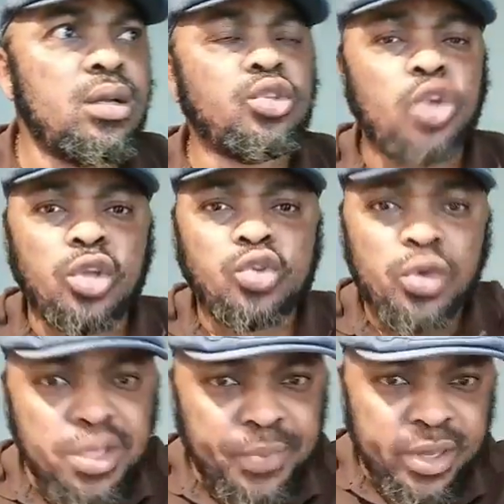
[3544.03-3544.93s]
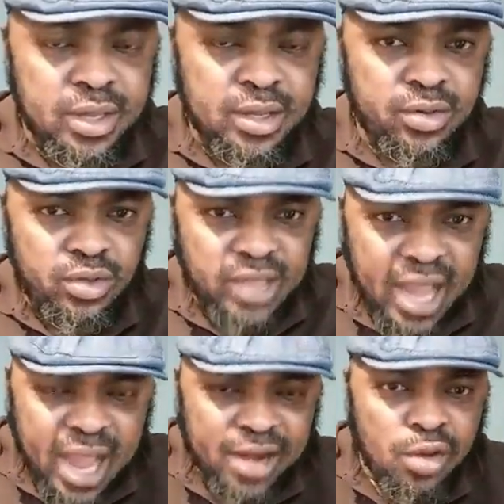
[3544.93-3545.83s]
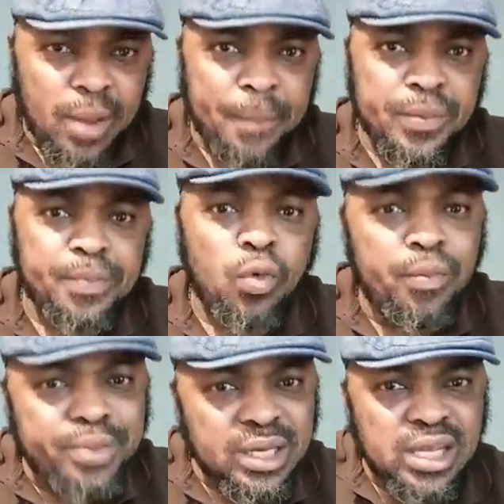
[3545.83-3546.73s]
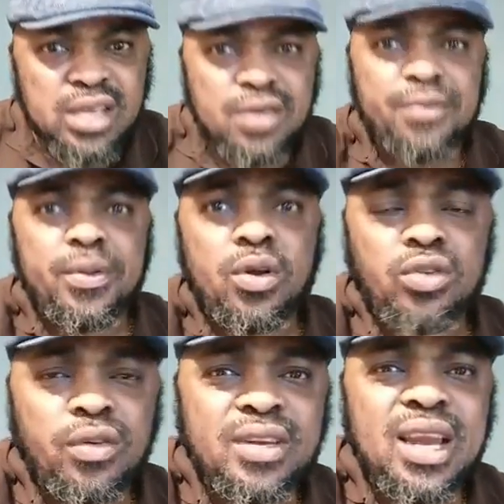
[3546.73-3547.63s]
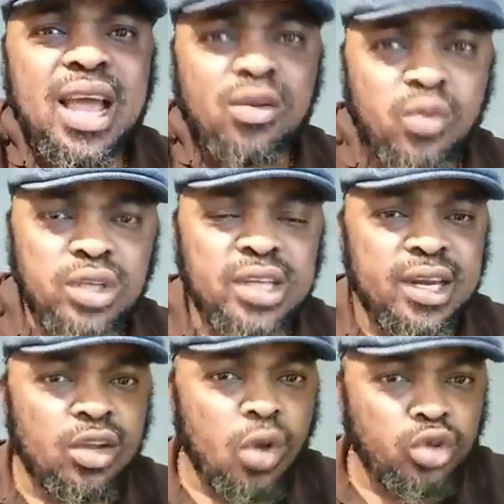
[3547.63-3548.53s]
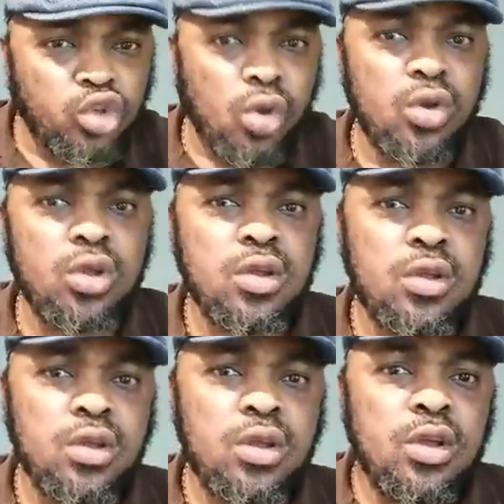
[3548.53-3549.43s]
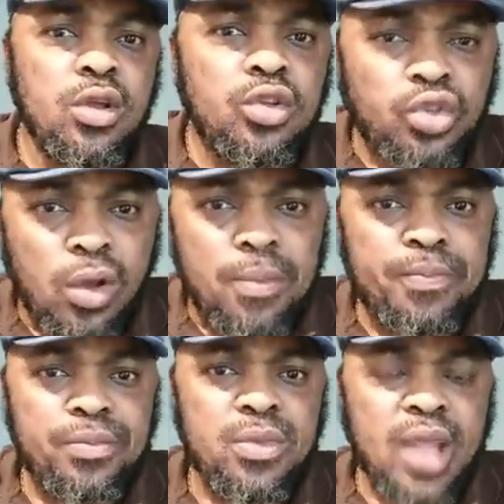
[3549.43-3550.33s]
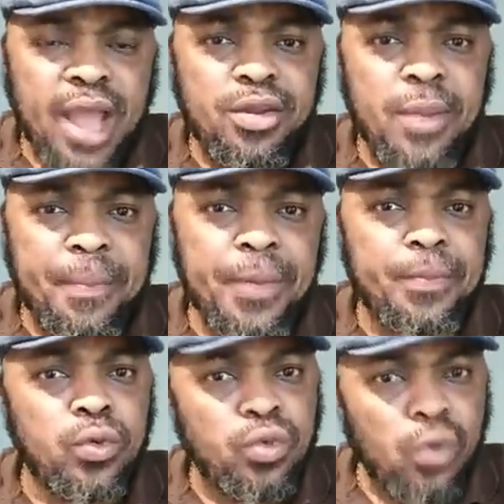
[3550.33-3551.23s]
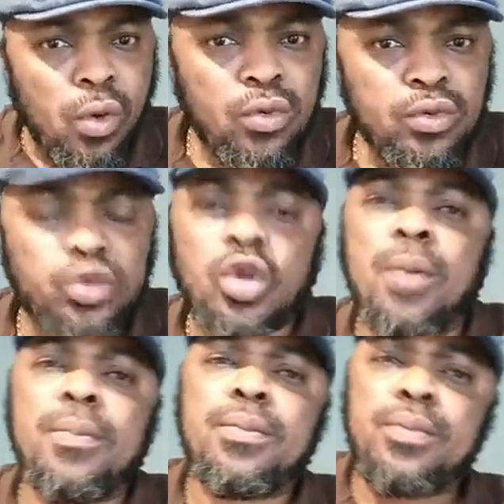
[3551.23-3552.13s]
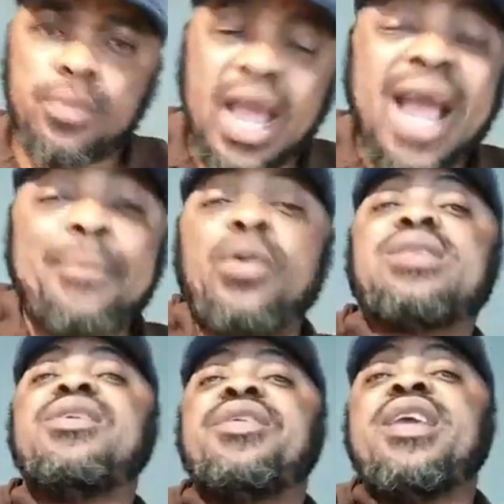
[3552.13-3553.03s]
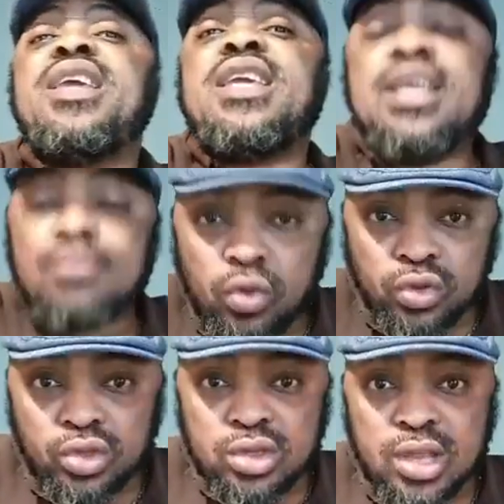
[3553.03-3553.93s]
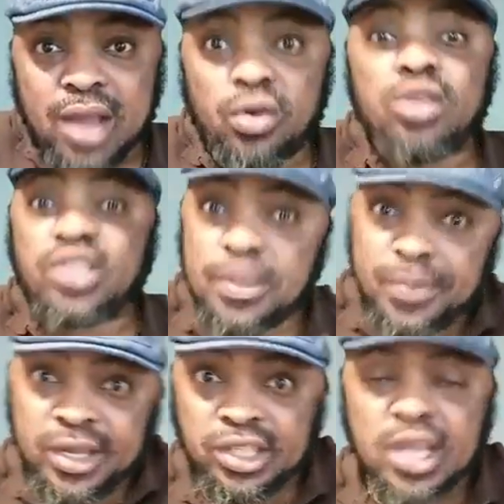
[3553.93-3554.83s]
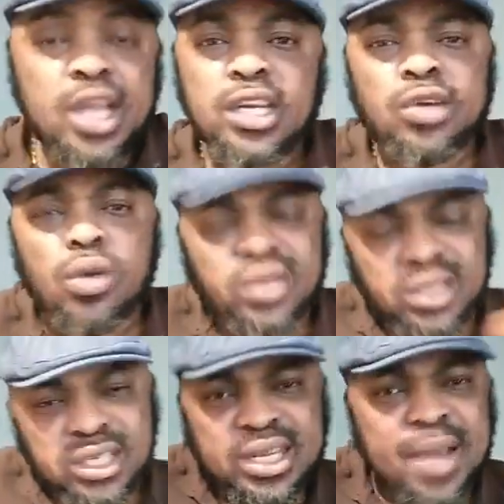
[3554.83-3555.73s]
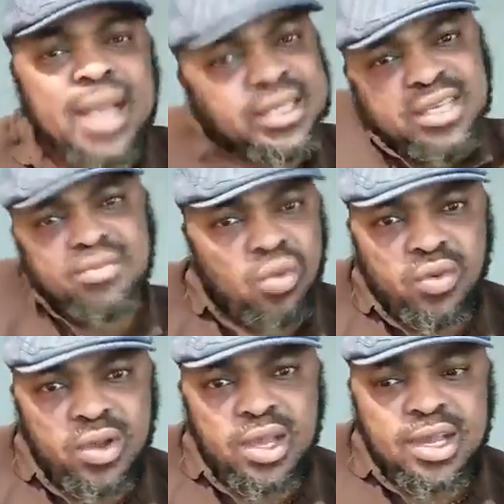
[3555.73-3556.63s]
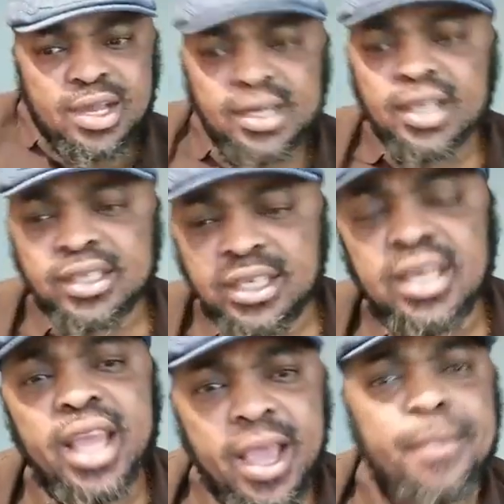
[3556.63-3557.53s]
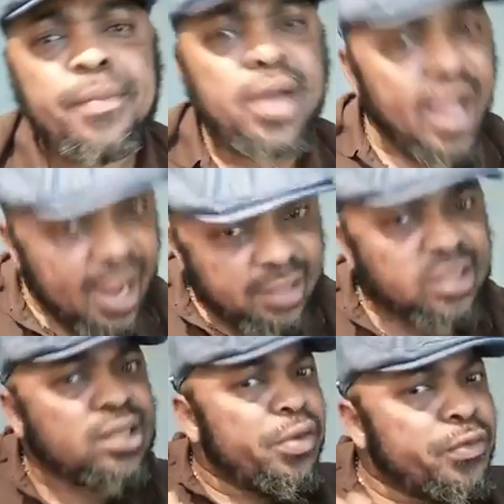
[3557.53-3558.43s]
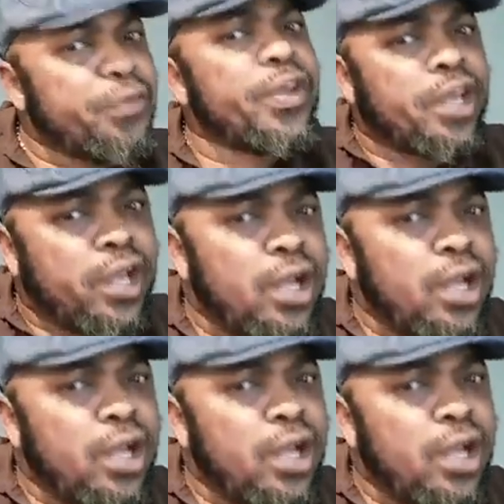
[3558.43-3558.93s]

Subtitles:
George Onyibe. Those are Anioma people who believe because of the language and the culture. Some Anioma people know, some. But the real Igbos across the bridge, they don't see them as Igbo. They see them as fake.